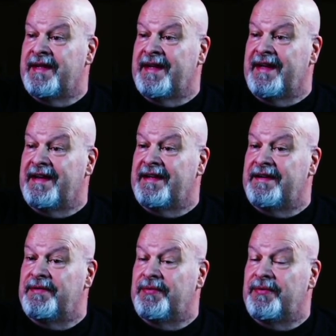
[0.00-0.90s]
And
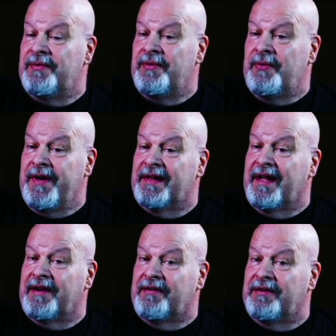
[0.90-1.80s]
we had a lot
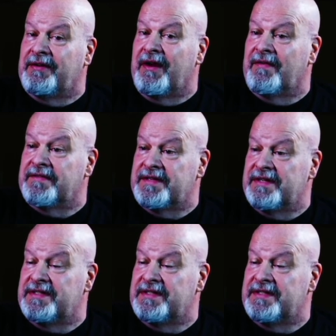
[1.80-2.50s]
of good conversations.